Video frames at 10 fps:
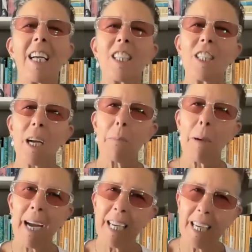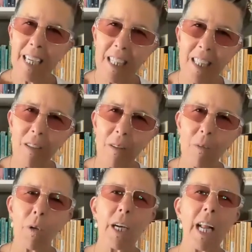Check back in.
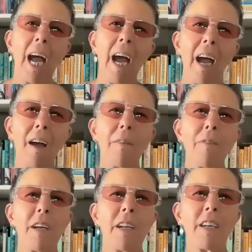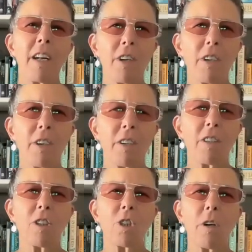We're going to have another
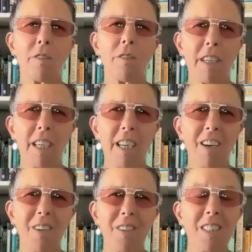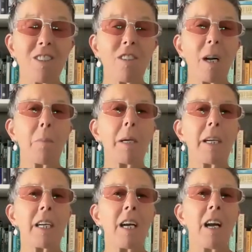short video
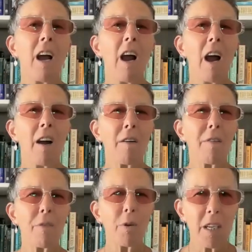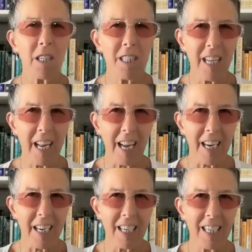describing our fourth
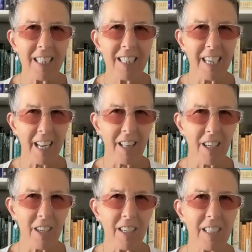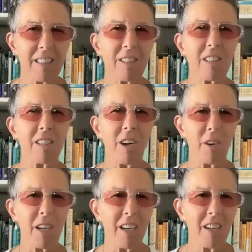day together in
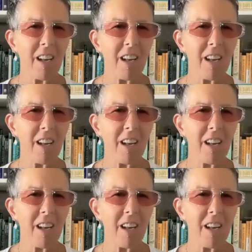Sedona.